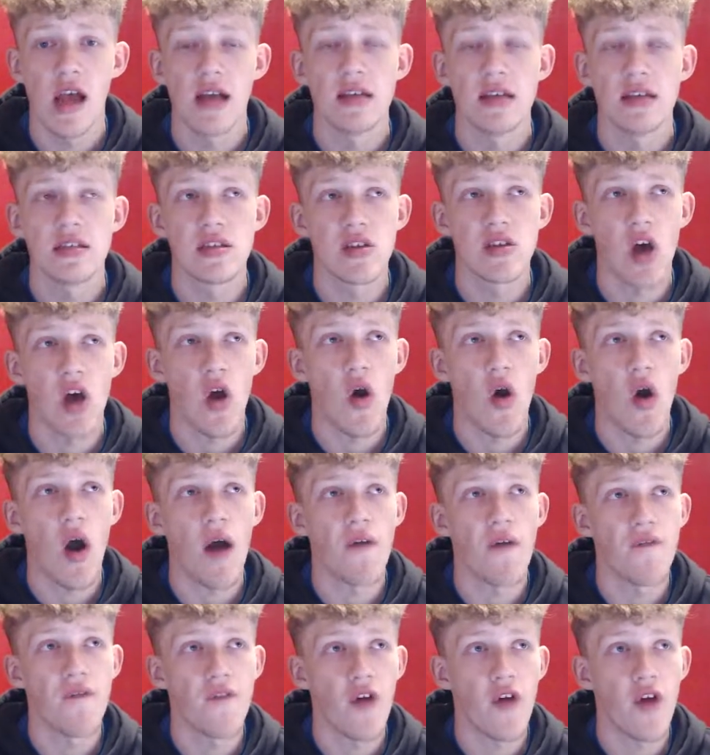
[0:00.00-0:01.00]
So
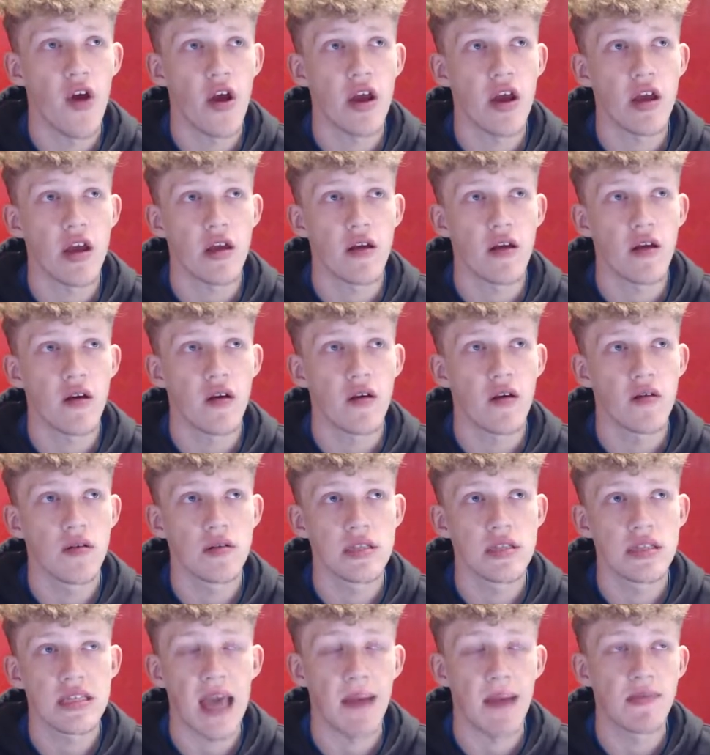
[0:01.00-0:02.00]
I'm very
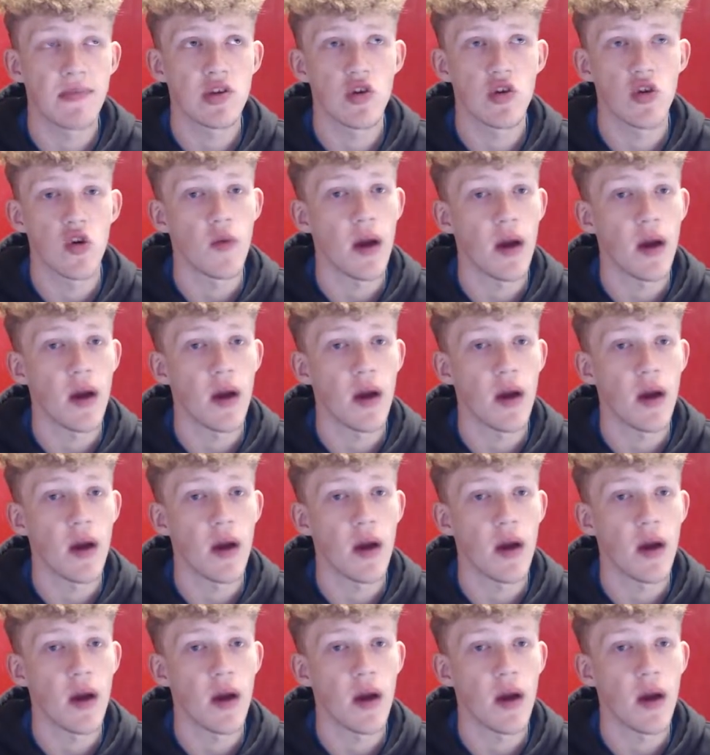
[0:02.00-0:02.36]
skeptical